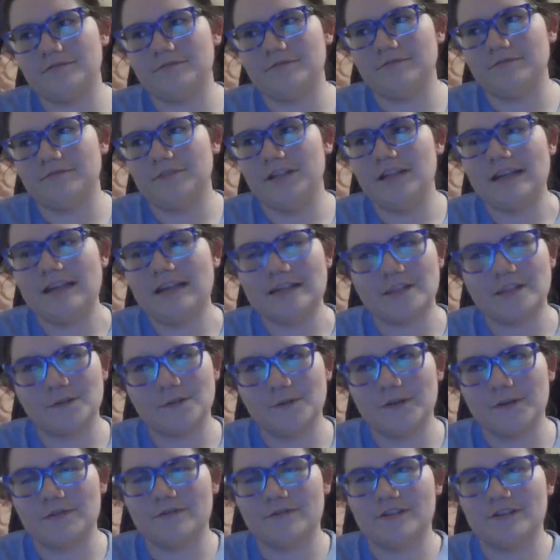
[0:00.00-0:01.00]
in
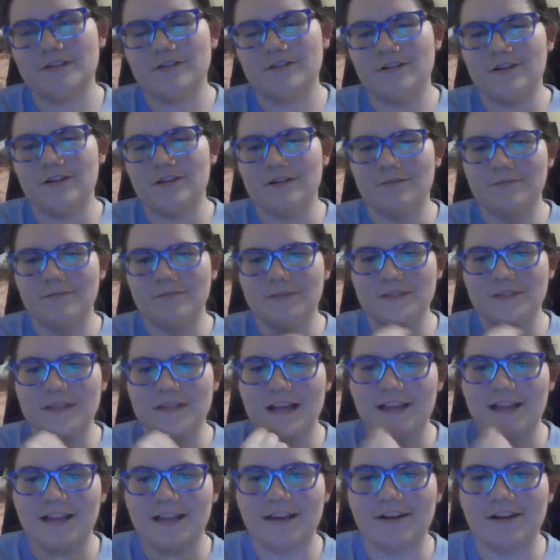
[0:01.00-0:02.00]
X-23's arms,
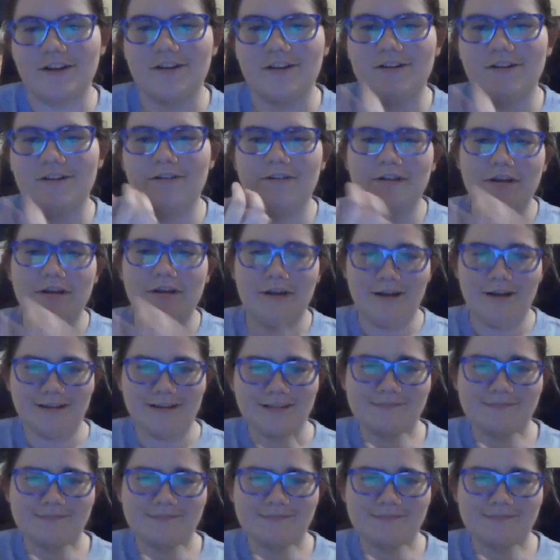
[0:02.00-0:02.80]
telling her not to